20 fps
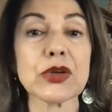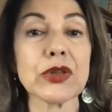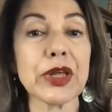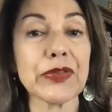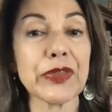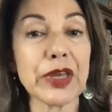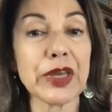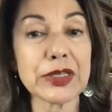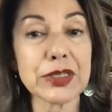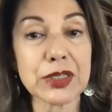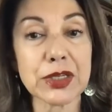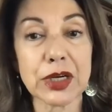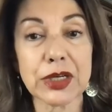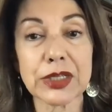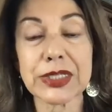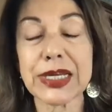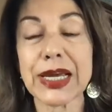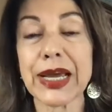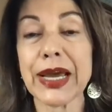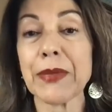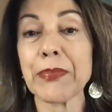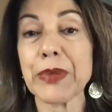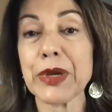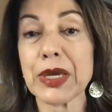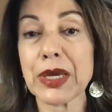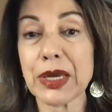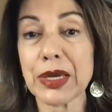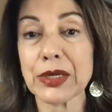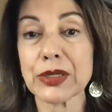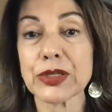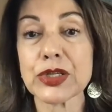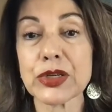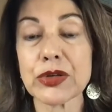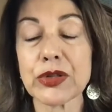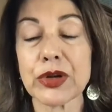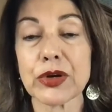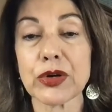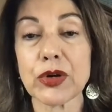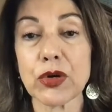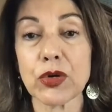that they start tapping into
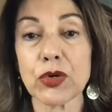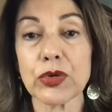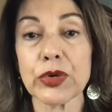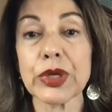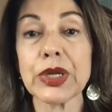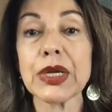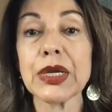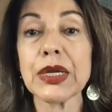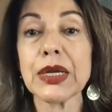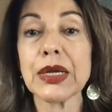their own